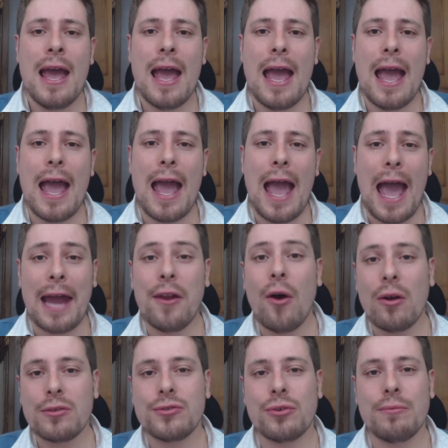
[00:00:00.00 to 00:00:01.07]
And
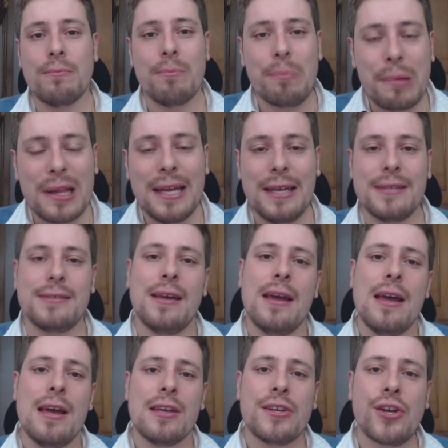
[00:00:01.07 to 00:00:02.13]
also, please
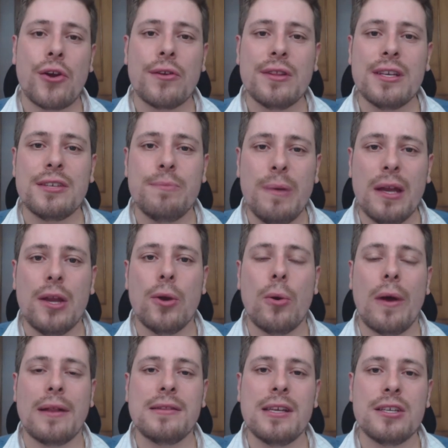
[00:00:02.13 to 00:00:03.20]
share this
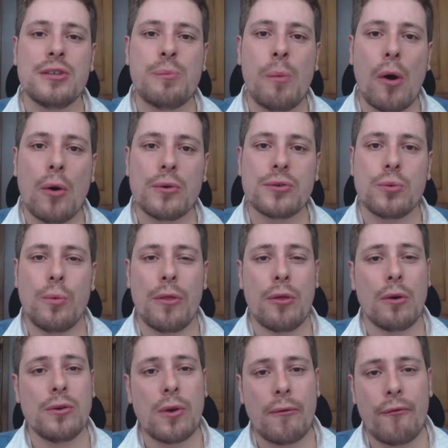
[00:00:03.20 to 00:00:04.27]
video and this post
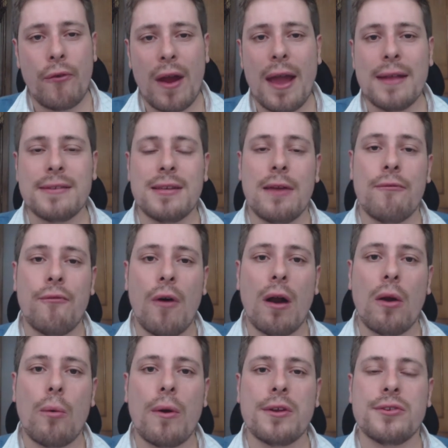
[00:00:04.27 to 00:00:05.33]
with all your friends and
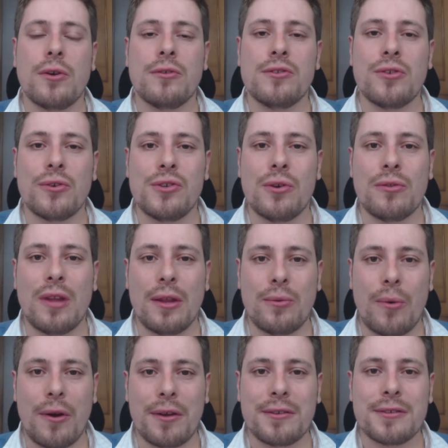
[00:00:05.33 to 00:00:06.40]
followers on social
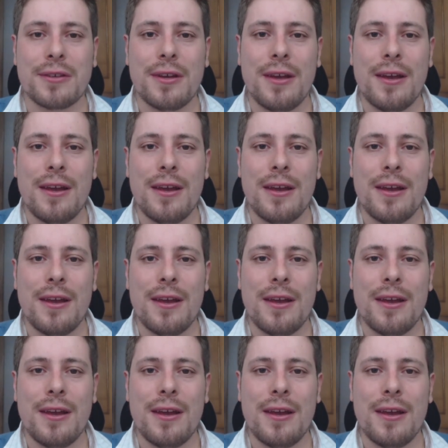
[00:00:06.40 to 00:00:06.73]
networks.